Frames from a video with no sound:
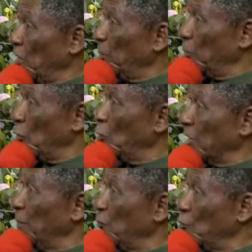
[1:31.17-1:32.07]
a
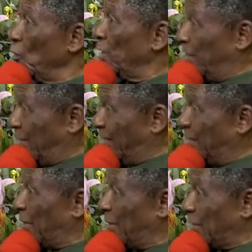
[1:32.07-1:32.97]
program to heal the
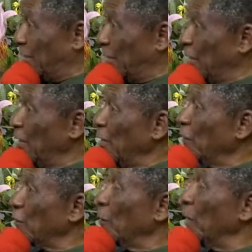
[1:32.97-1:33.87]
person from